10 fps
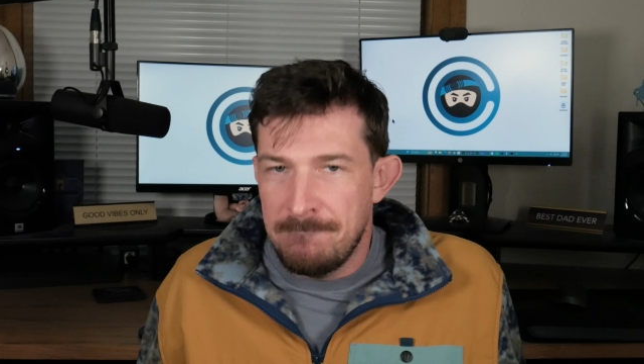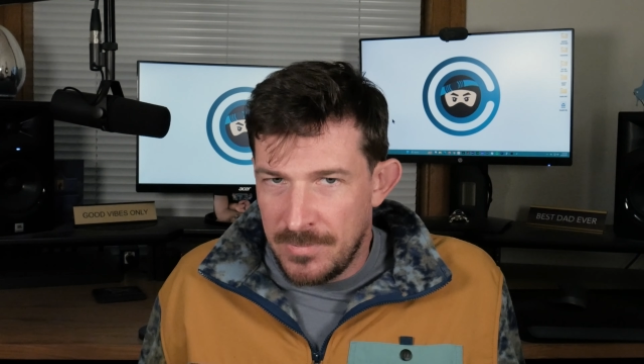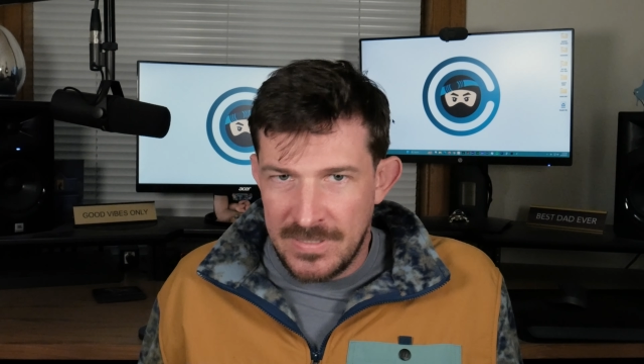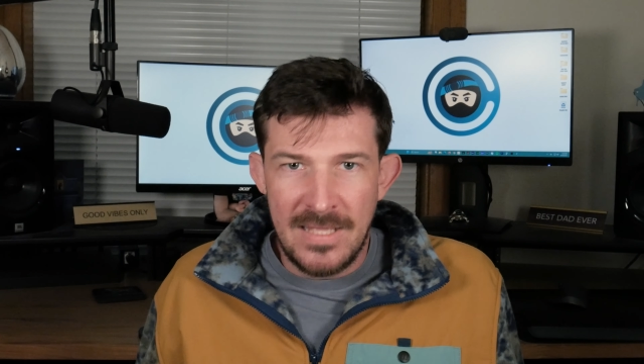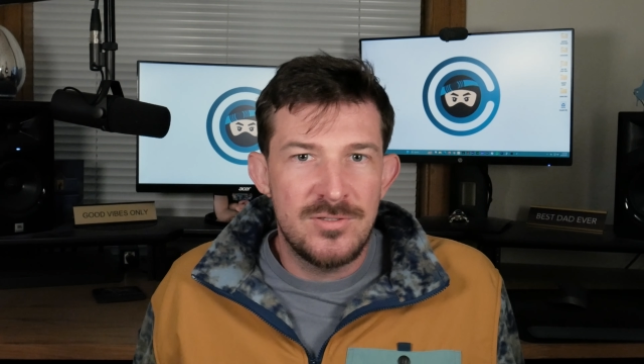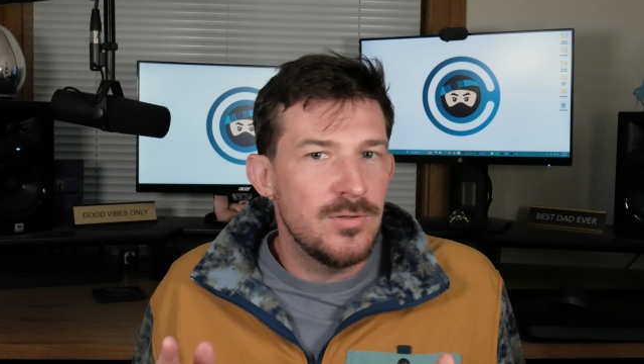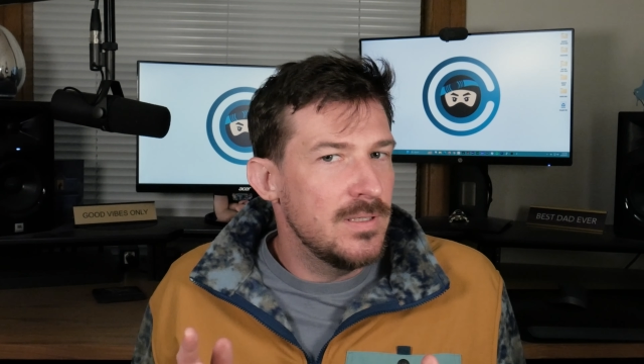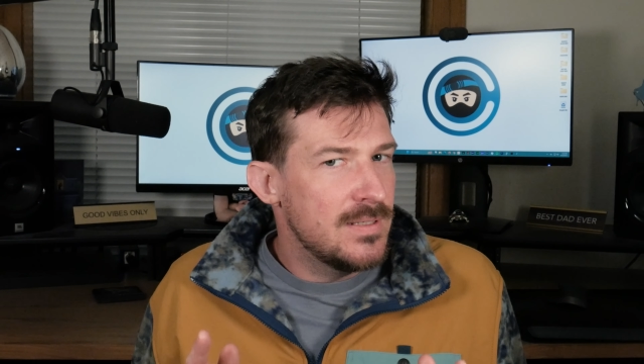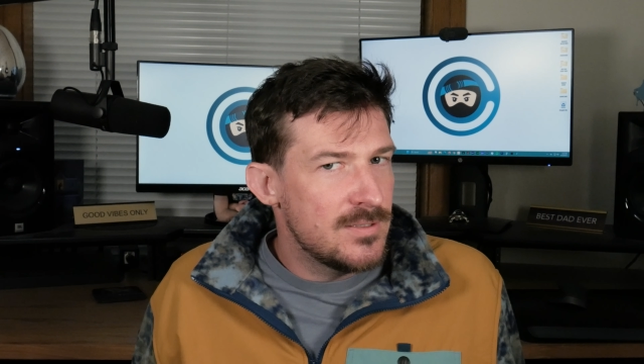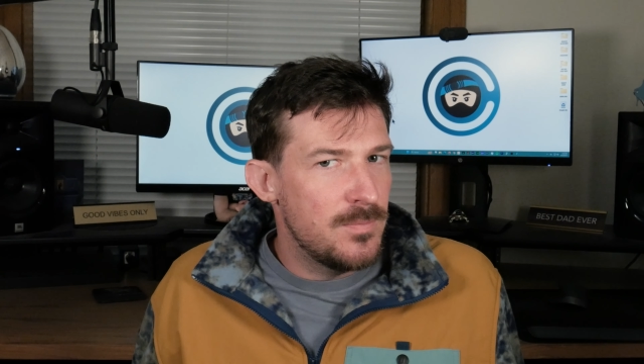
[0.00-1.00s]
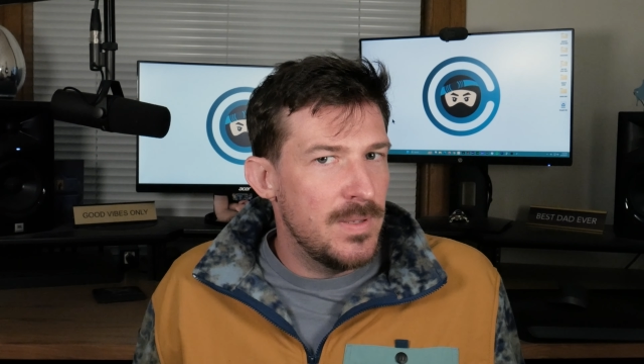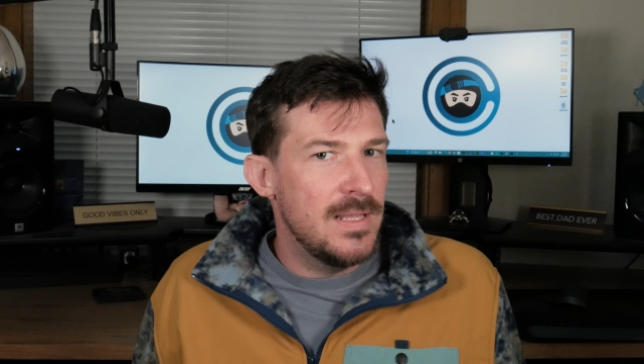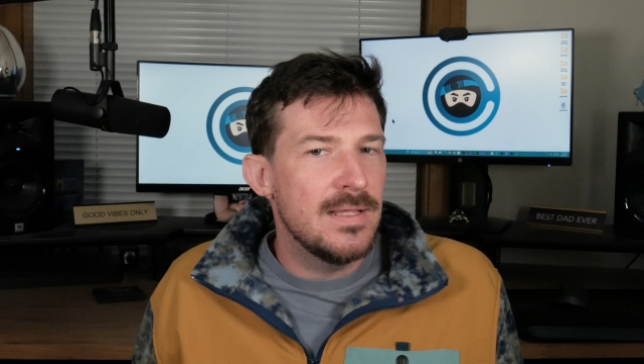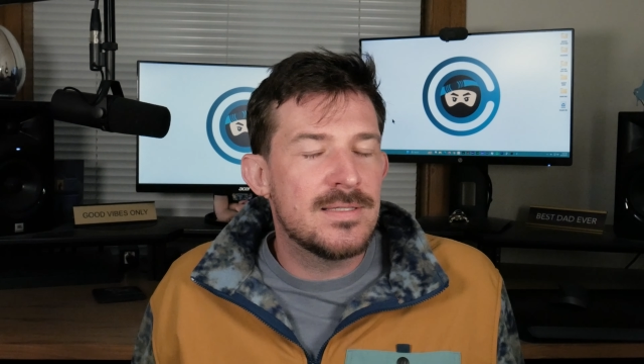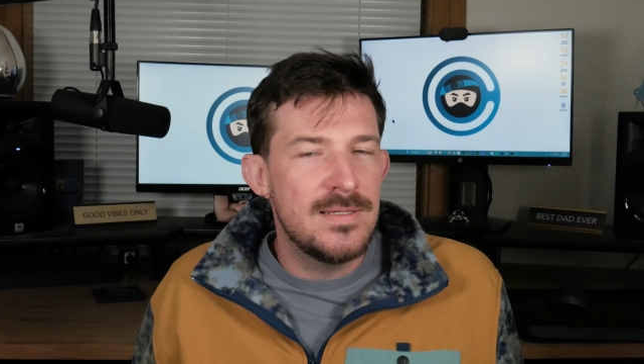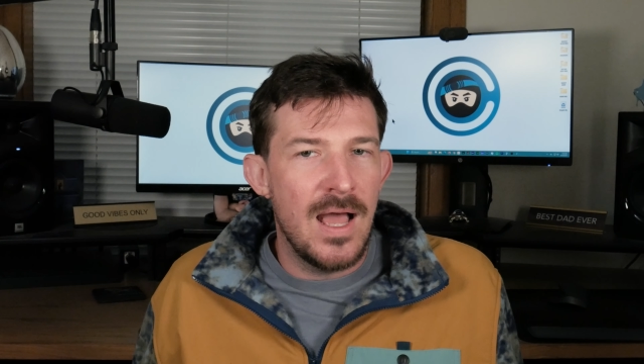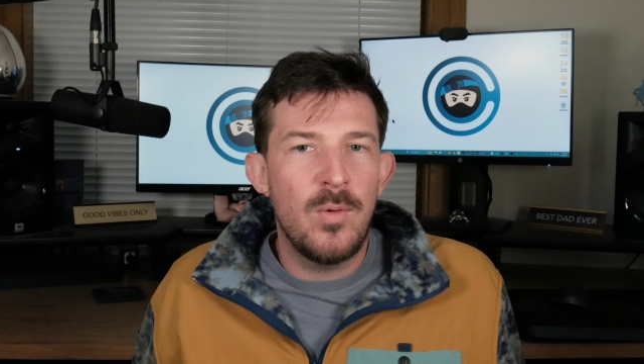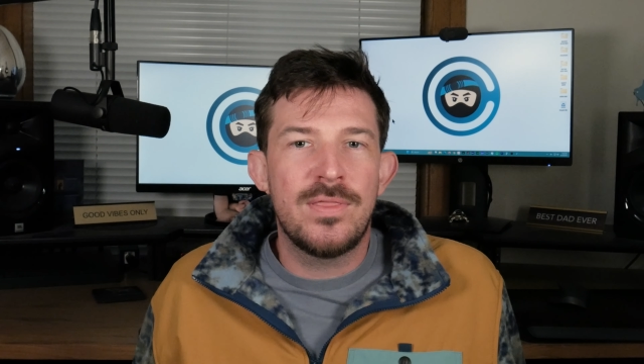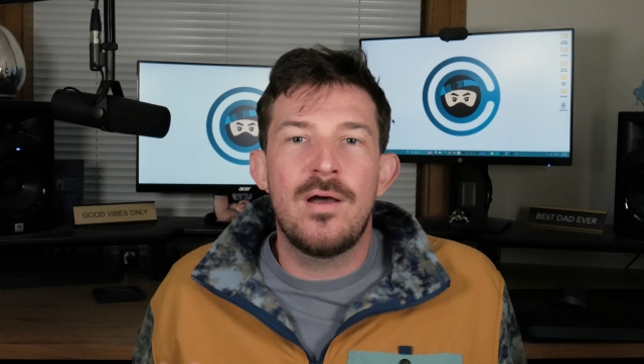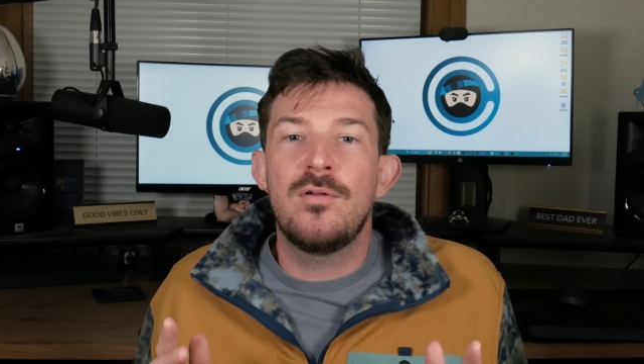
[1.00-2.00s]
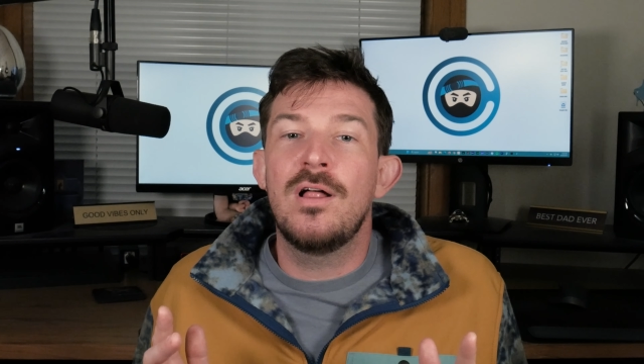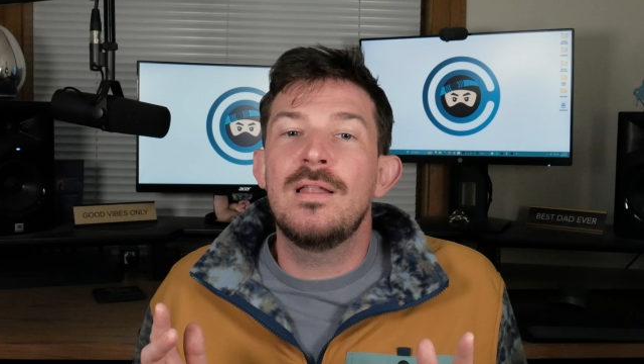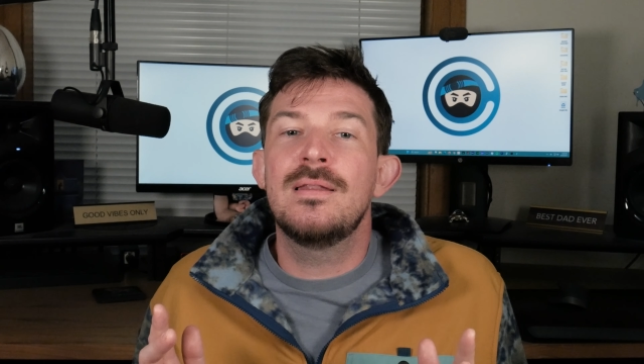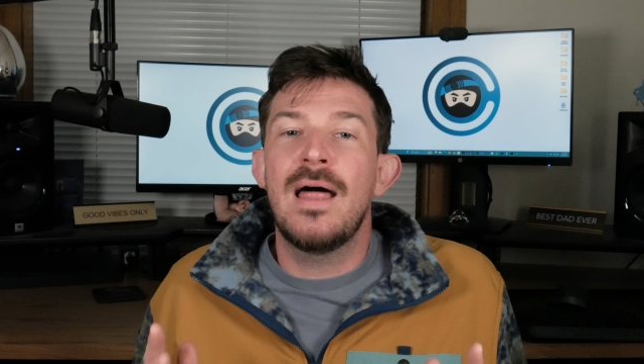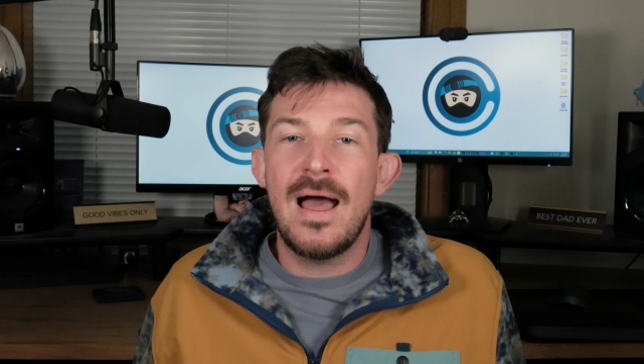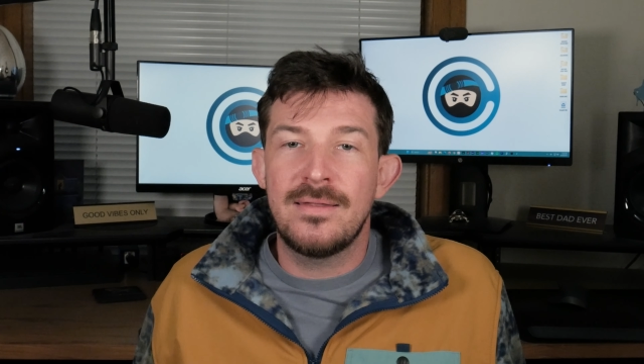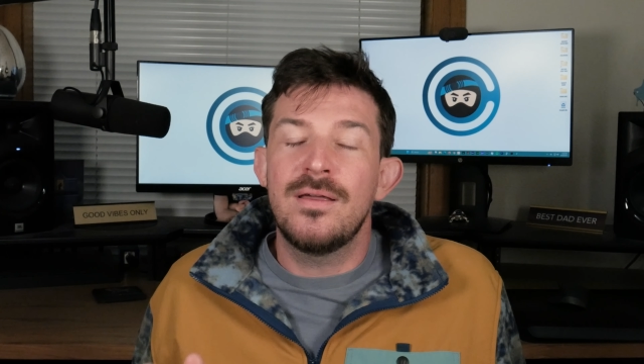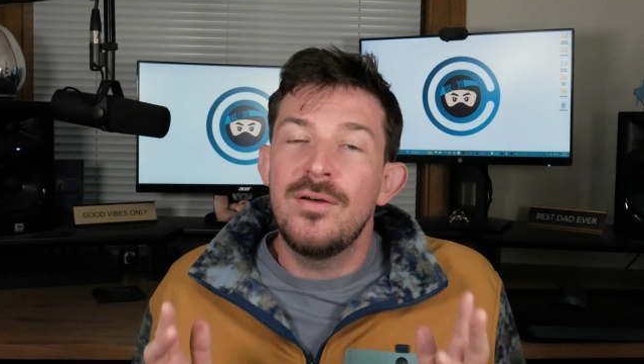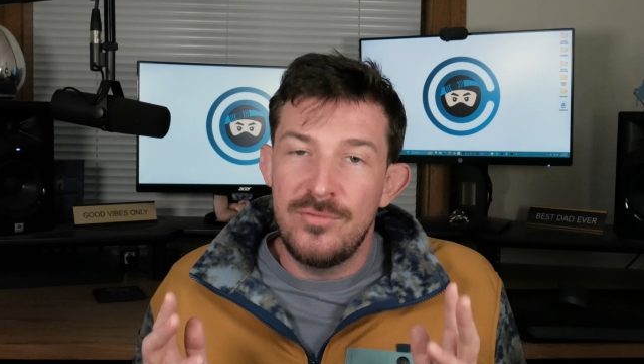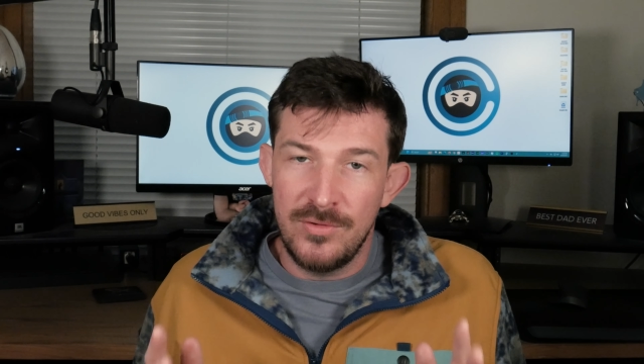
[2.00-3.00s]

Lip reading: But that certainly doesn't mean it's not without a lot of